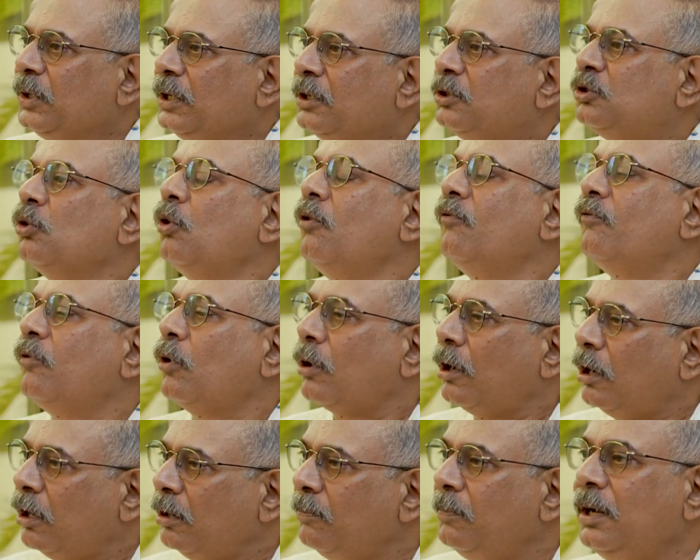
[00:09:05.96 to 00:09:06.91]
So
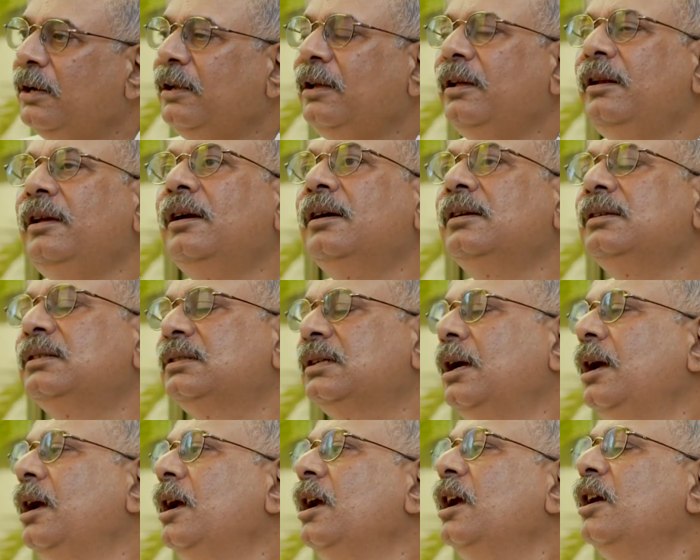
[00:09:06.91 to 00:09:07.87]
for urban areas,
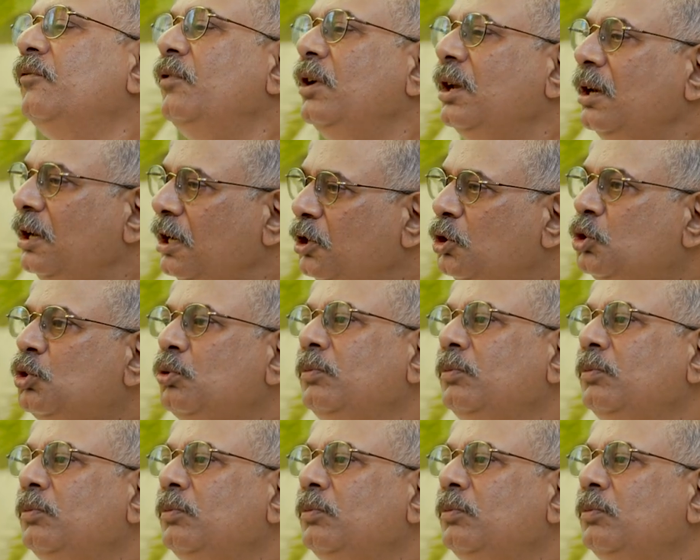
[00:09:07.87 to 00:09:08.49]
we need